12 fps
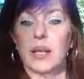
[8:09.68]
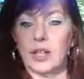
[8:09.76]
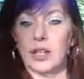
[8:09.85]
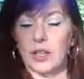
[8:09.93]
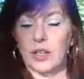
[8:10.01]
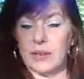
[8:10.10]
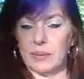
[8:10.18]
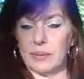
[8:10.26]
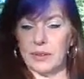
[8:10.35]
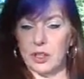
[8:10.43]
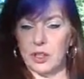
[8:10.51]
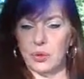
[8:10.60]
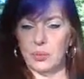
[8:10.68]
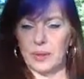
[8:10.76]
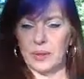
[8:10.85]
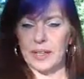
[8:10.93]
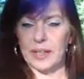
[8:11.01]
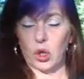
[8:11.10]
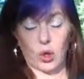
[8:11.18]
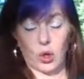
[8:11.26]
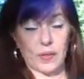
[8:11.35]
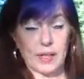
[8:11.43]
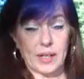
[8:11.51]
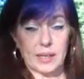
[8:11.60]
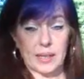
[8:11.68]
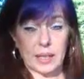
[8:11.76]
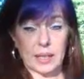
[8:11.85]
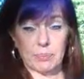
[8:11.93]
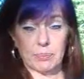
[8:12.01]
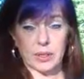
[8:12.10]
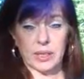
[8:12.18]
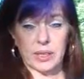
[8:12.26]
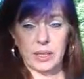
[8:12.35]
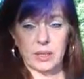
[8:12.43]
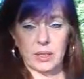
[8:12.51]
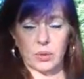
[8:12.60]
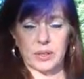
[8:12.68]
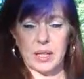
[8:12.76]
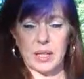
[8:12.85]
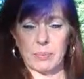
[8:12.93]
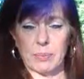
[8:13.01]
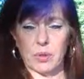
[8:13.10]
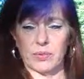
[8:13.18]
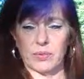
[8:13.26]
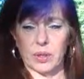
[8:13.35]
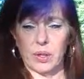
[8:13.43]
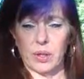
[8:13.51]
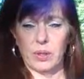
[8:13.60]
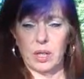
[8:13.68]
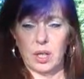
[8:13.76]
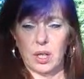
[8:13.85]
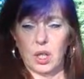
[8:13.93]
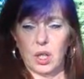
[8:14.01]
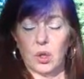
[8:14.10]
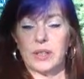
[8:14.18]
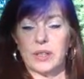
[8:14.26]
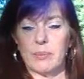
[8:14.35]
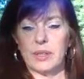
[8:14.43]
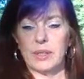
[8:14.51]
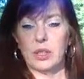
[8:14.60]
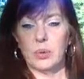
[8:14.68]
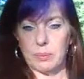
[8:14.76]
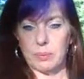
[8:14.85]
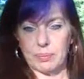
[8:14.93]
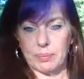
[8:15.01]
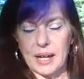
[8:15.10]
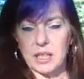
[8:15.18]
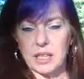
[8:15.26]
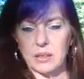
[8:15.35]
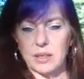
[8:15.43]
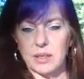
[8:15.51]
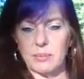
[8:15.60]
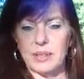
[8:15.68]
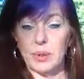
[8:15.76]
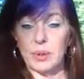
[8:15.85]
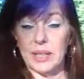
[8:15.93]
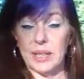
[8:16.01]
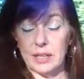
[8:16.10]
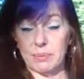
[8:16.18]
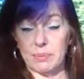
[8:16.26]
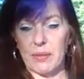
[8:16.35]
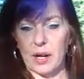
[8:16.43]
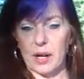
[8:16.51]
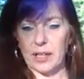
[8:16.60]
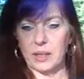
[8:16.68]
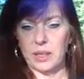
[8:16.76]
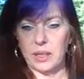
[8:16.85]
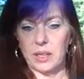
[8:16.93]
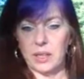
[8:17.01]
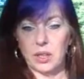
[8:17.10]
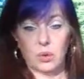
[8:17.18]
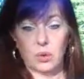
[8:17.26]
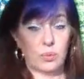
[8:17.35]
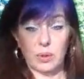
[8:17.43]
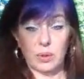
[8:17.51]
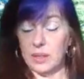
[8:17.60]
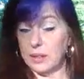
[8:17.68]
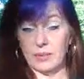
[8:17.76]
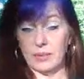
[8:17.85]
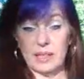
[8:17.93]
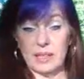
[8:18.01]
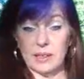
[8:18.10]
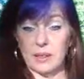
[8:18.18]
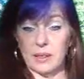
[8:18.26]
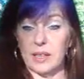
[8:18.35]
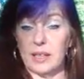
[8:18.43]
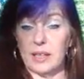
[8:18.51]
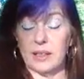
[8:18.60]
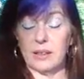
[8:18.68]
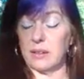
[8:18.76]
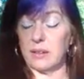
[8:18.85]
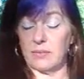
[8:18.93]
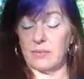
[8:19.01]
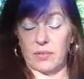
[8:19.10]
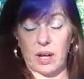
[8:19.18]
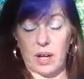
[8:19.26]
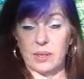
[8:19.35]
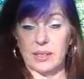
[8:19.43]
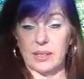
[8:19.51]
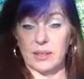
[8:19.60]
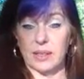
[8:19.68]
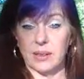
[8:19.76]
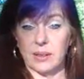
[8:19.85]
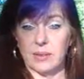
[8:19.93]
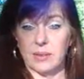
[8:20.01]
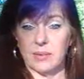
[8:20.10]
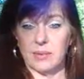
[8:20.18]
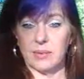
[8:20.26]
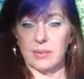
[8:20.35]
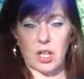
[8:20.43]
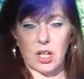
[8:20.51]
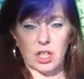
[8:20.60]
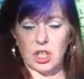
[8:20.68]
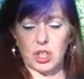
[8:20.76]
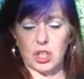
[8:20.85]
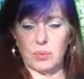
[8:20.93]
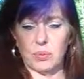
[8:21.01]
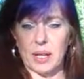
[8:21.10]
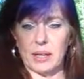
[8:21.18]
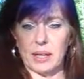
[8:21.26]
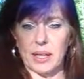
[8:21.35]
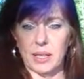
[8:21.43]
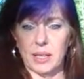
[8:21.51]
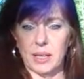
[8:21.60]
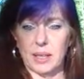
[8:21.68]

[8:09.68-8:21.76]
And it could have something to do with an Earth-like person, Taurus, Capricorn, Virgo. Or somebody who is practical, somebody who is methodical, who is a realist, is seeing this for how it is. They're not sugarcoating anything.